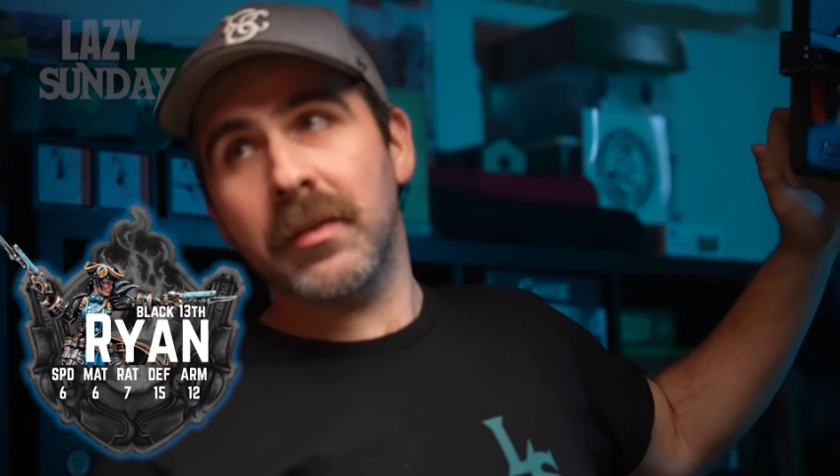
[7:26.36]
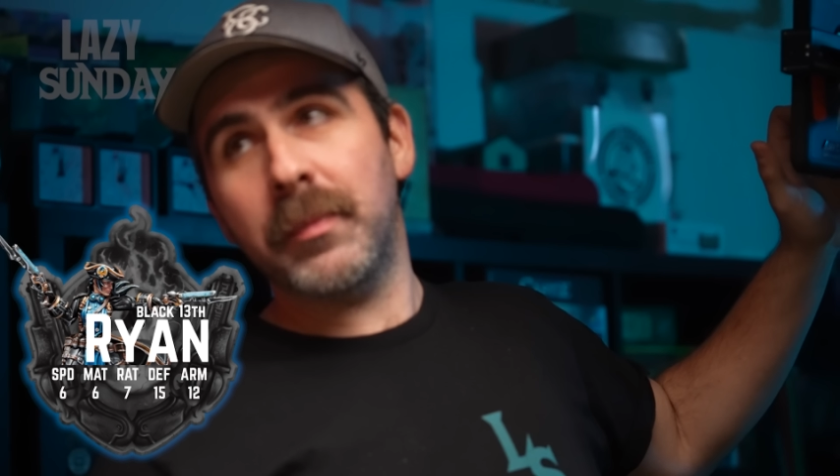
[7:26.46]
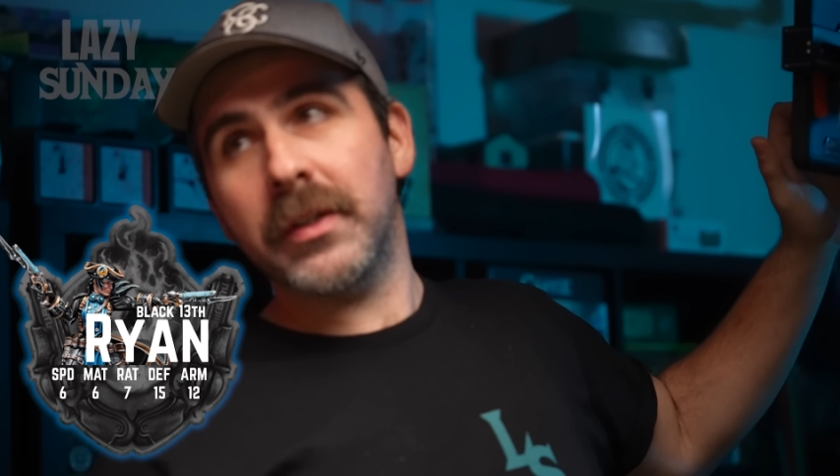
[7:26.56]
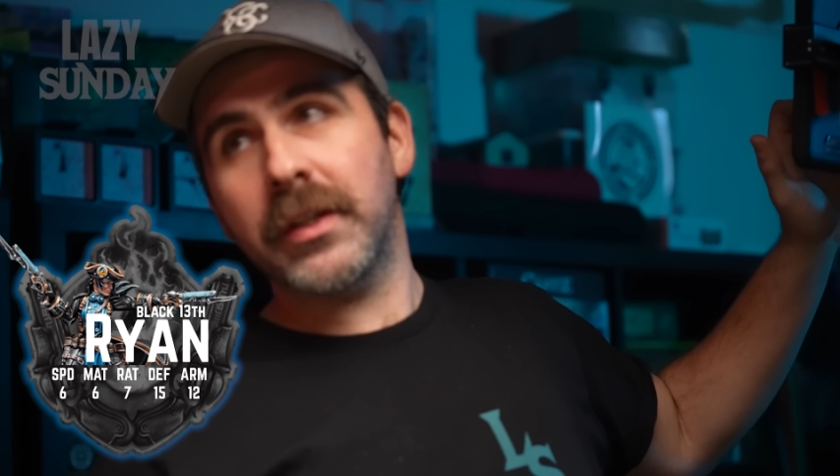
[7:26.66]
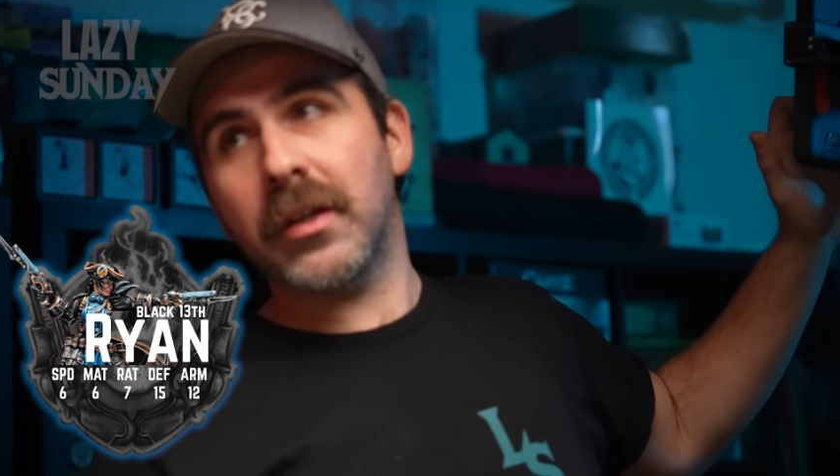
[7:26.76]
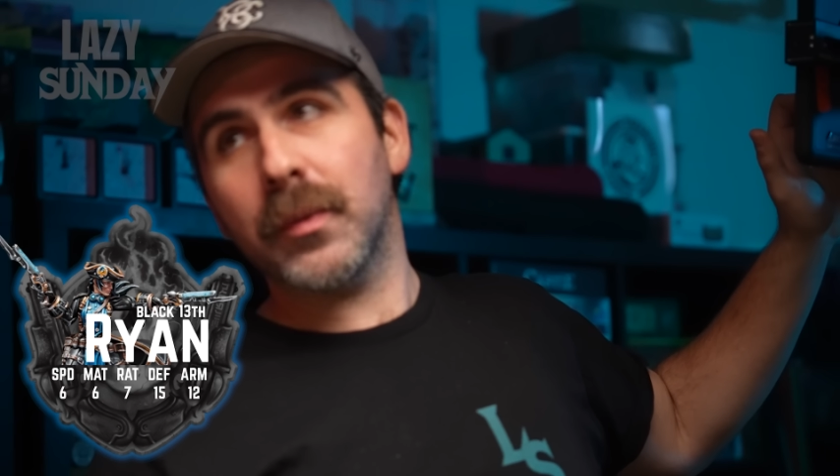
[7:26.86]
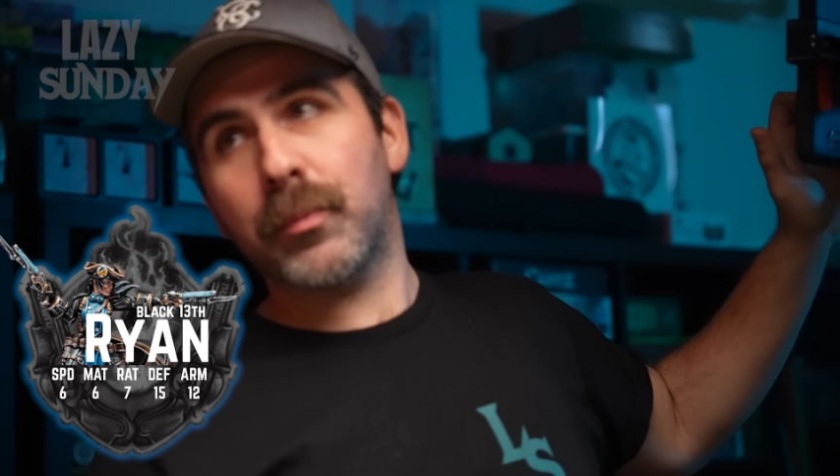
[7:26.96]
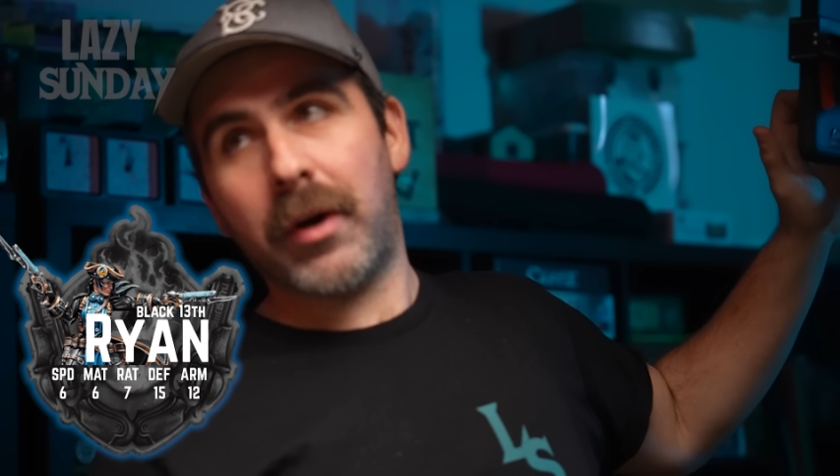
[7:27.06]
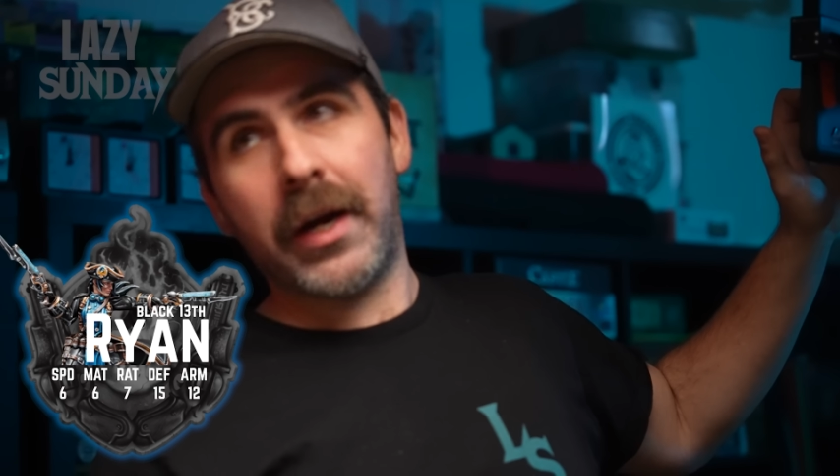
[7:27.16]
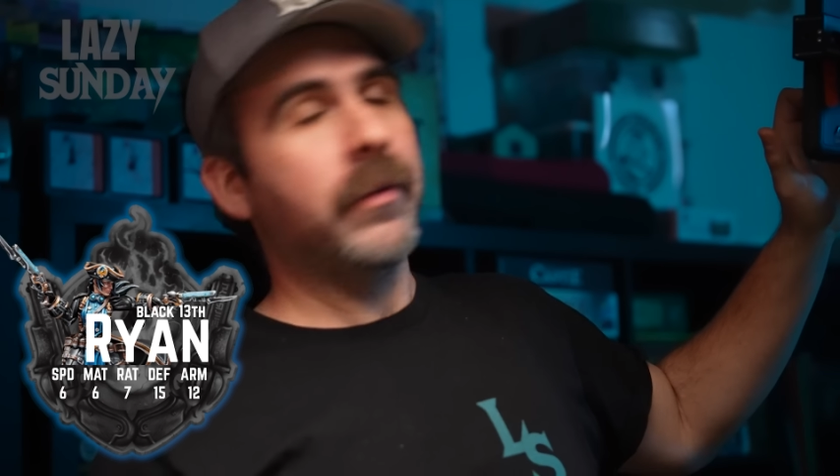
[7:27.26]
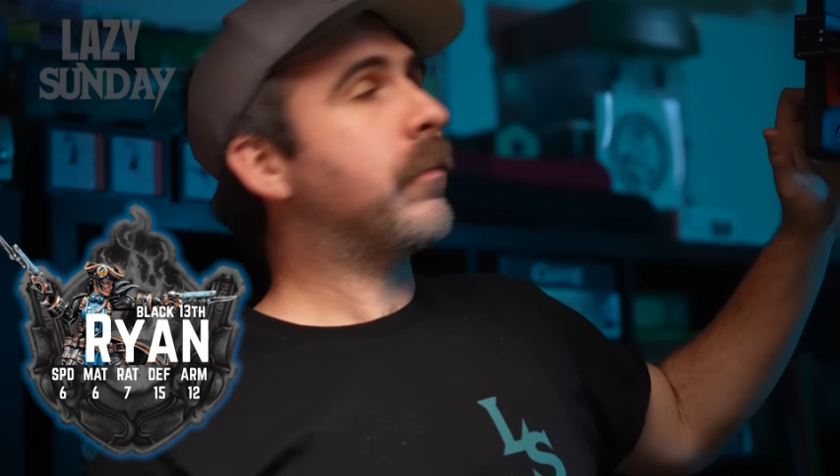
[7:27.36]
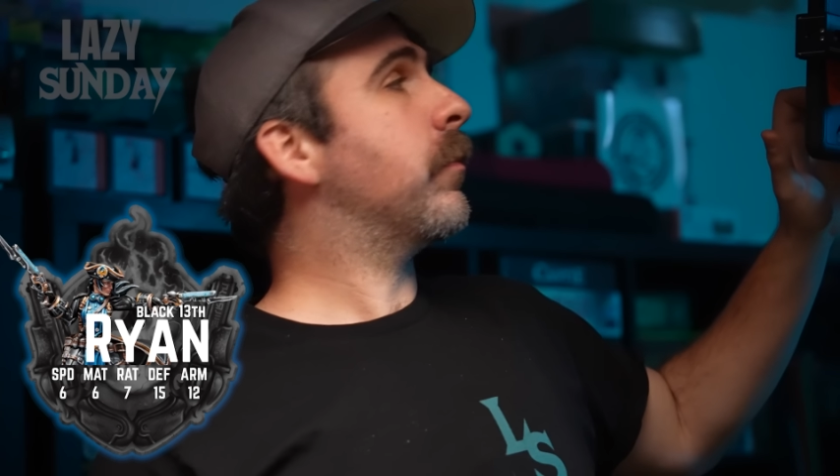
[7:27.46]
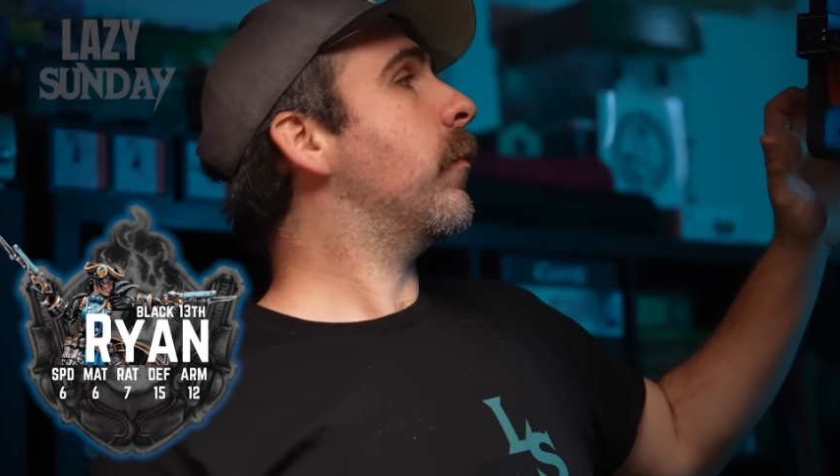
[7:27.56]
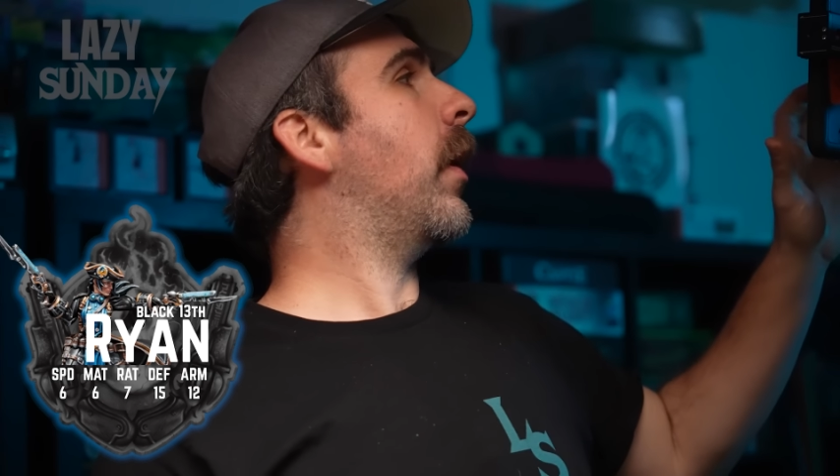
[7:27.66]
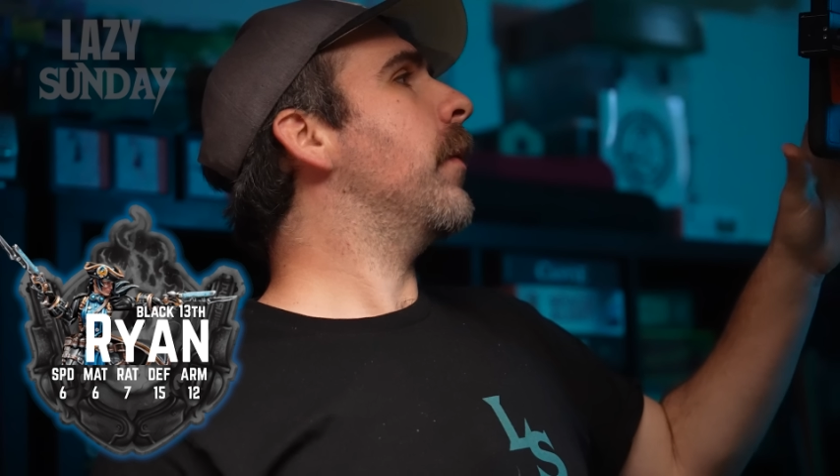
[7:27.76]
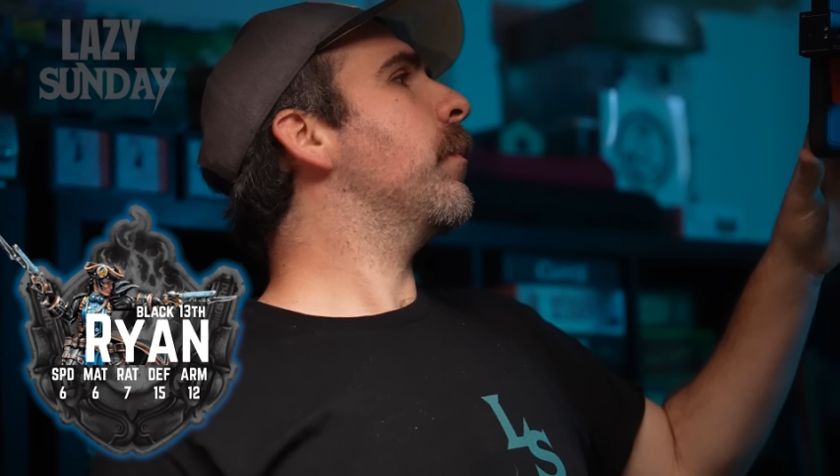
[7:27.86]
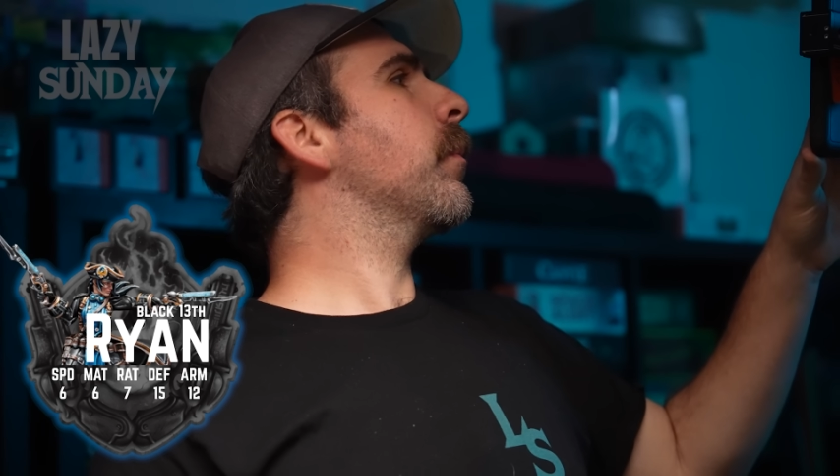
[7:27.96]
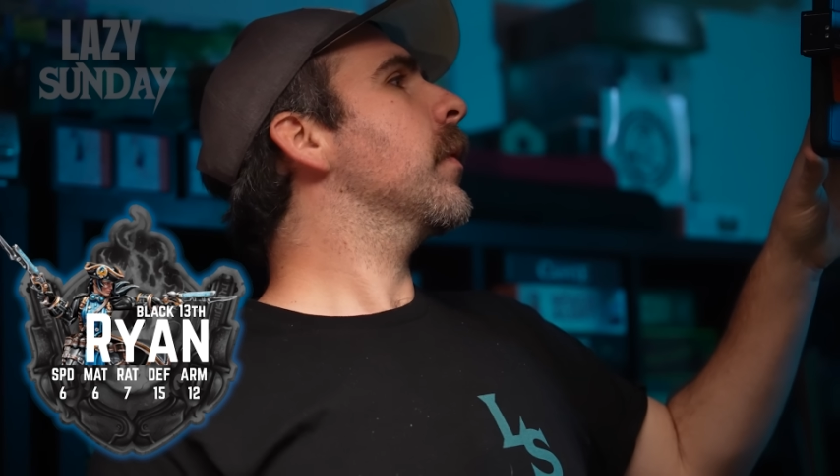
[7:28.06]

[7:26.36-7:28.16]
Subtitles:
an ability called Prey, right?